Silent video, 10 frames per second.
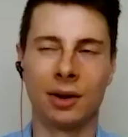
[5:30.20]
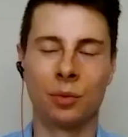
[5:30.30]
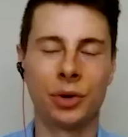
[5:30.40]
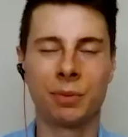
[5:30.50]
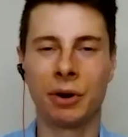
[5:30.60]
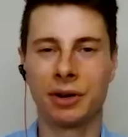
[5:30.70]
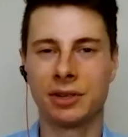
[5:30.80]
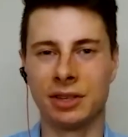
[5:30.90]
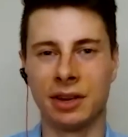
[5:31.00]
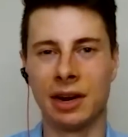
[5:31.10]
in which
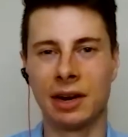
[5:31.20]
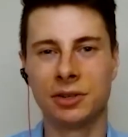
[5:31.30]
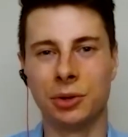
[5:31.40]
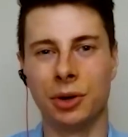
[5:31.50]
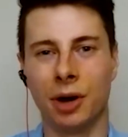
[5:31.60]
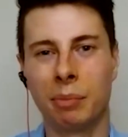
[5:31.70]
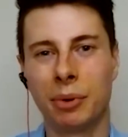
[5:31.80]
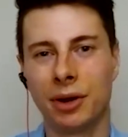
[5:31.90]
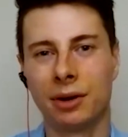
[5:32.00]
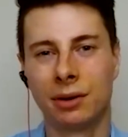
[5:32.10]
markets in the Netherlands do you
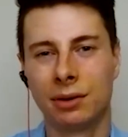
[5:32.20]
operate?